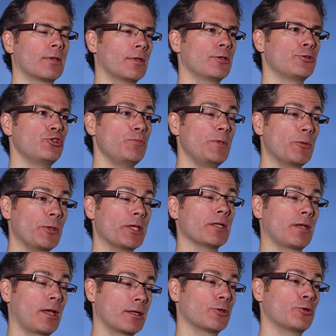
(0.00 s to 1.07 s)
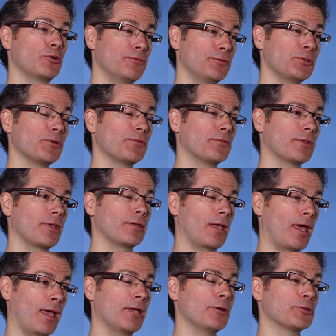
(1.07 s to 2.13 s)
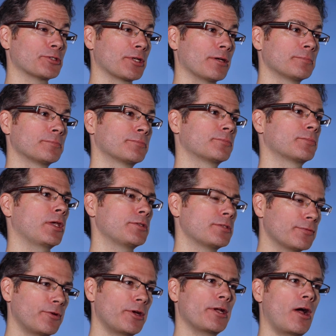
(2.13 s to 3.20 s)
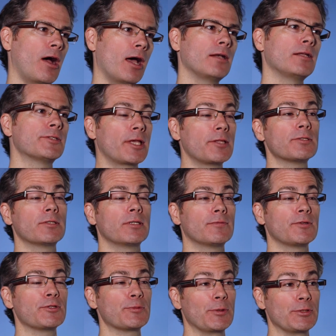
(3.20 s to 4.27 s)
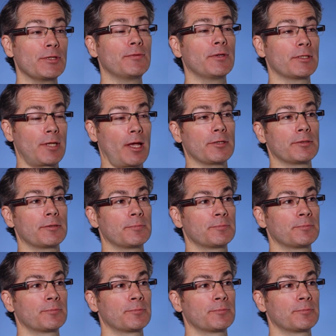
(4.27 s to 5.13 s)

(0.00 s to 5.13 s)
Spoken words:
assuming we can get a good view of the aorta, it's a very highly sensitive and specific test.